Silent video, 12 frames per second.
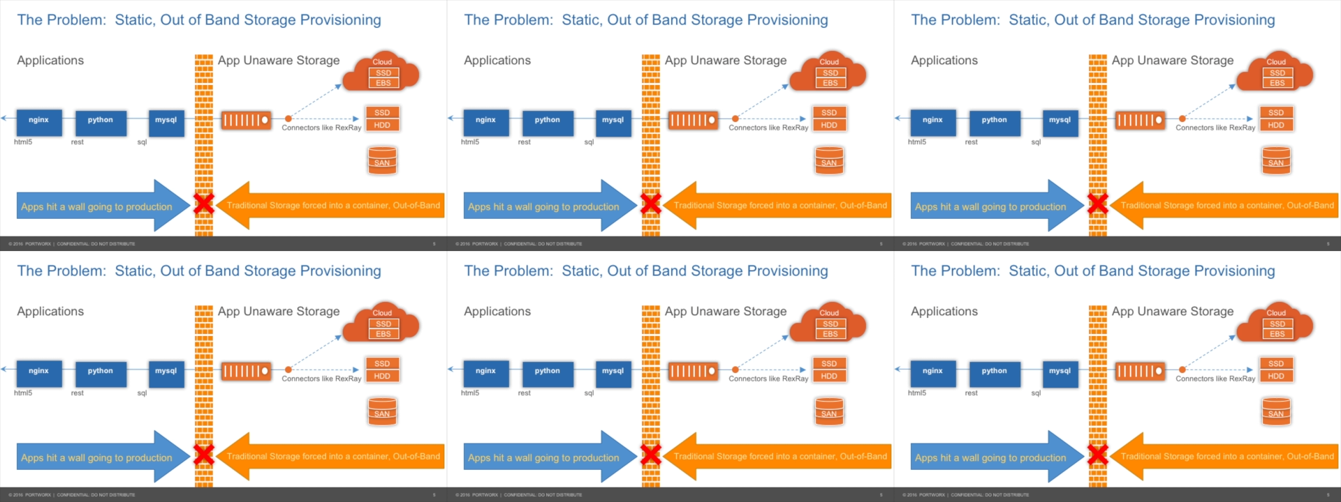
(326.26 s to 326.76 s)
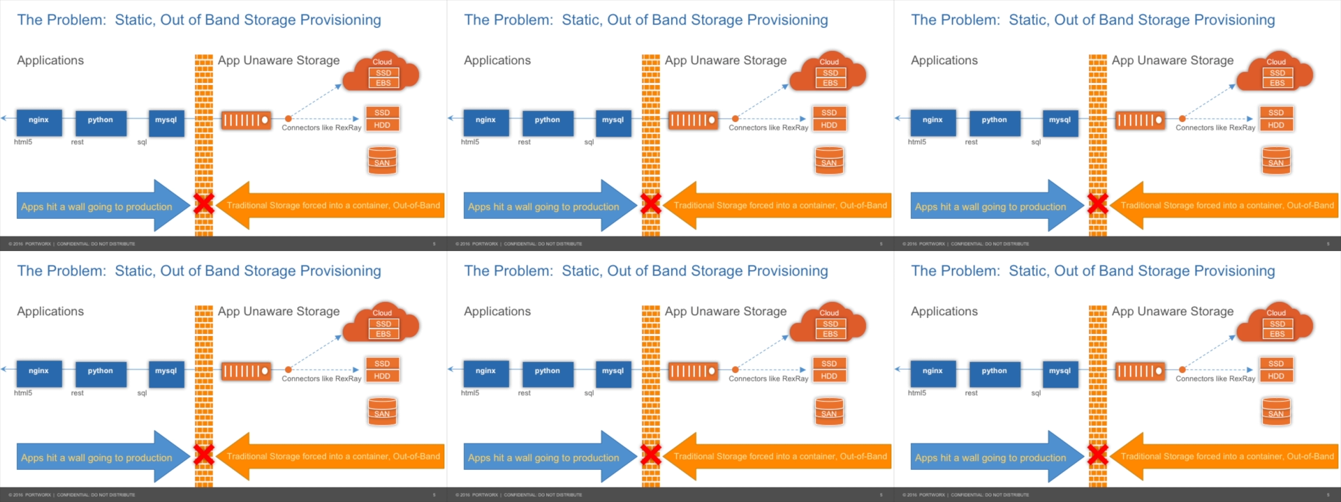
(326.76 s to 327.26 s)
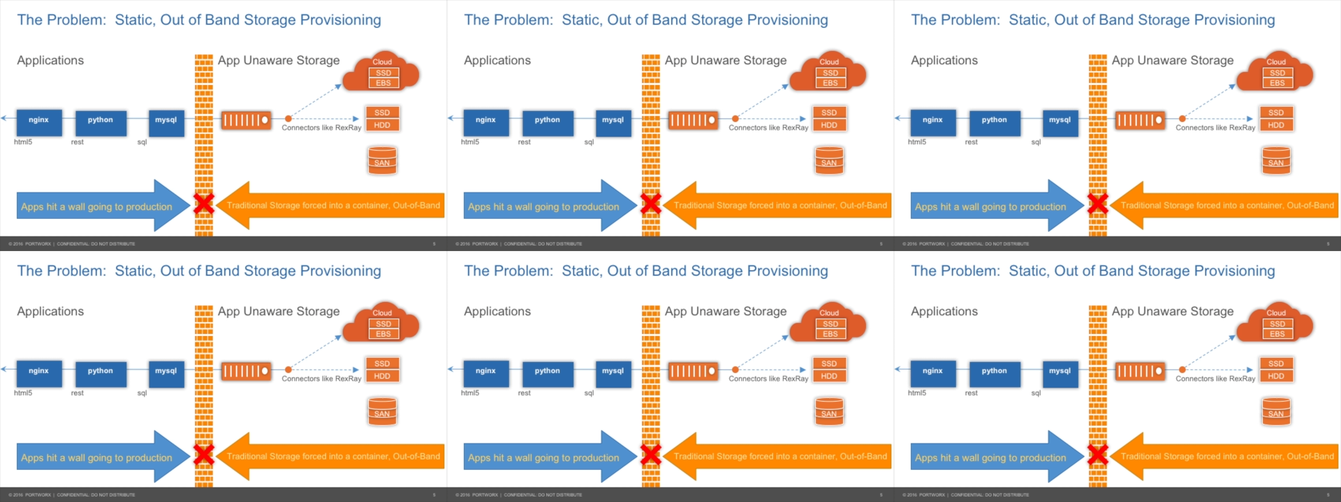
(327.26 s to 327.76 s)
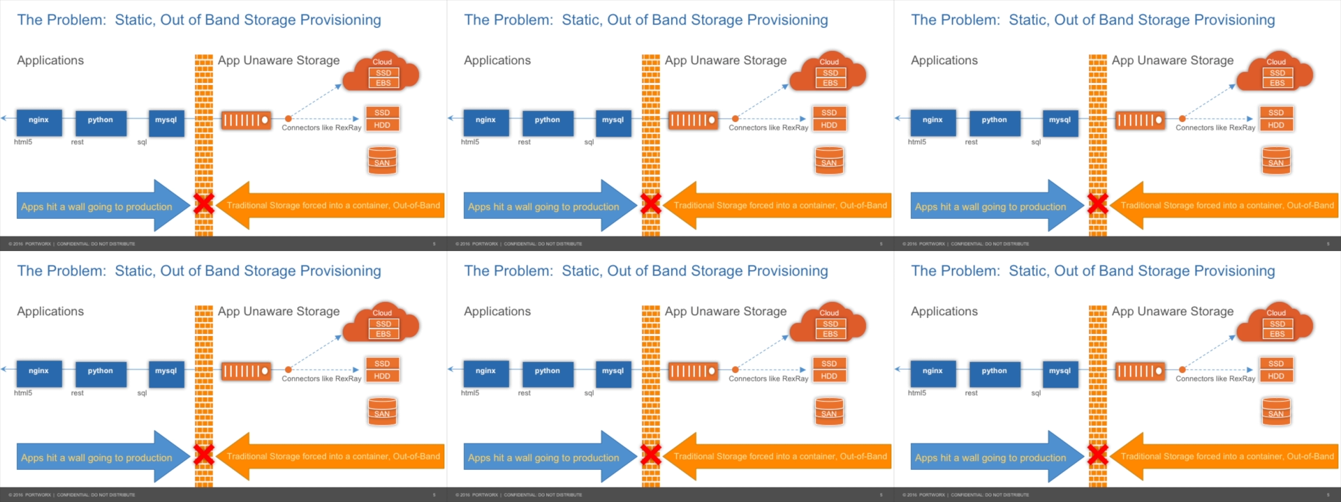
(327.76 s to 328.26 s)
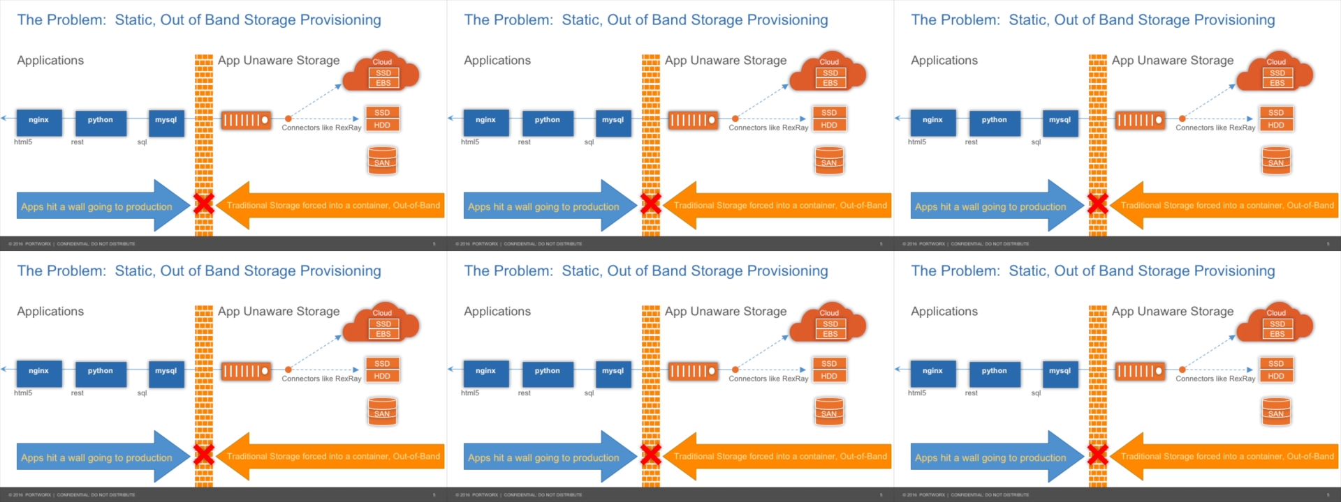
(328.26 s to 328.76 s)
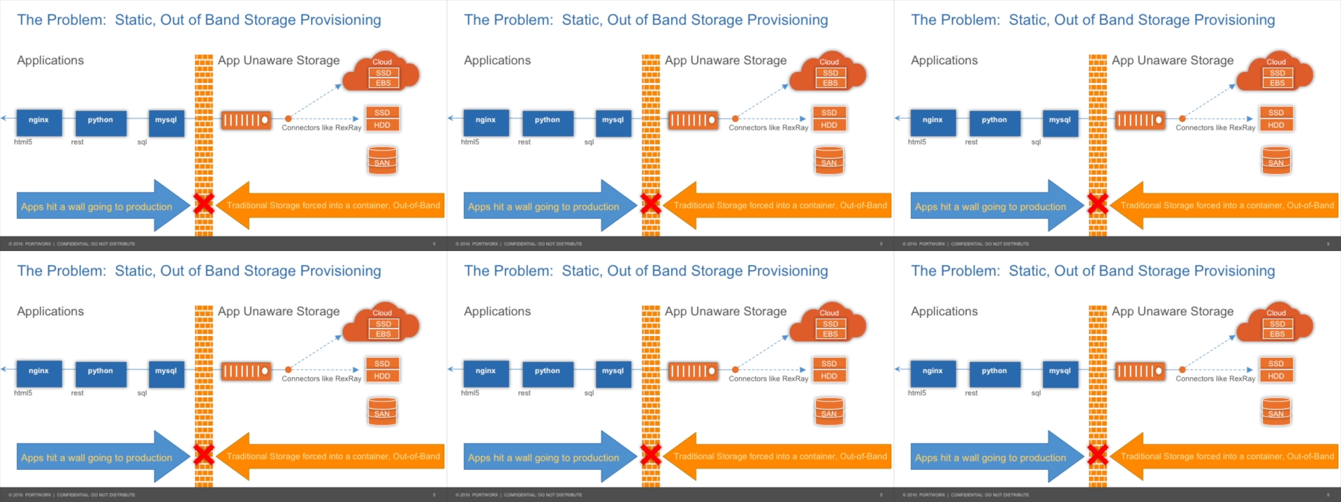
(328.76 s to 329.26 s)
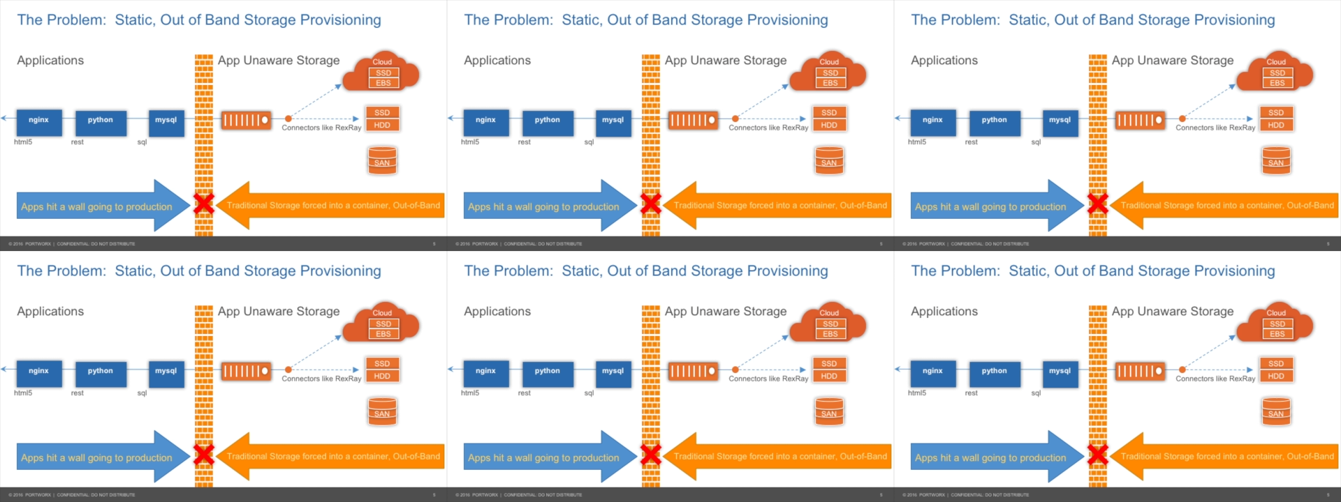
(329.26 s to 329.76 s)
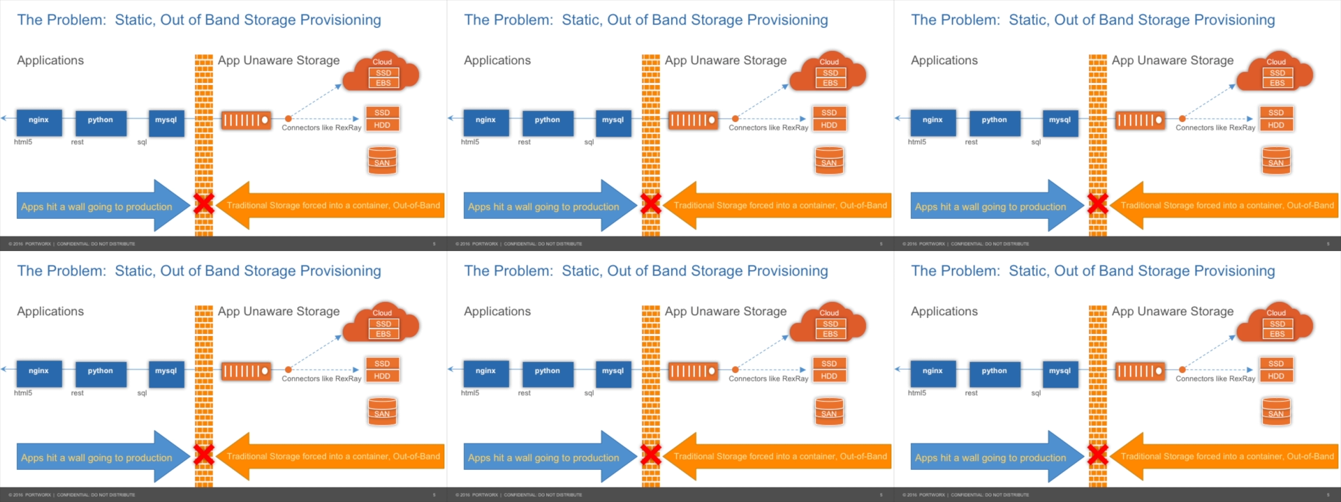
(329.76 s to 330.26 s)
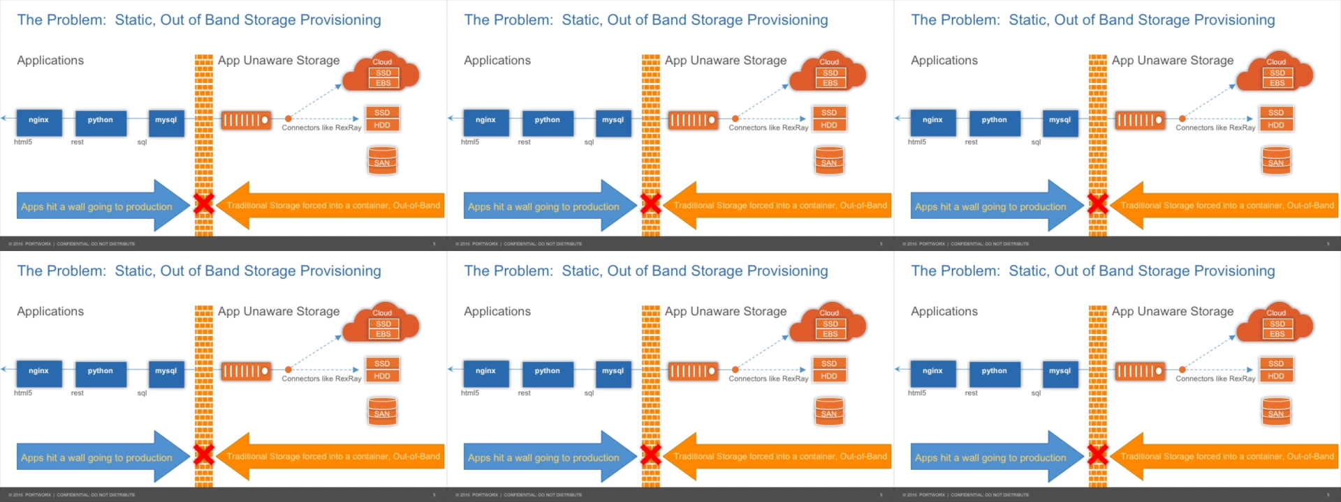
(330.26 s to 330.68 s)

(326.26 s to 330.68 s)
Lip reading: (no speaker visible)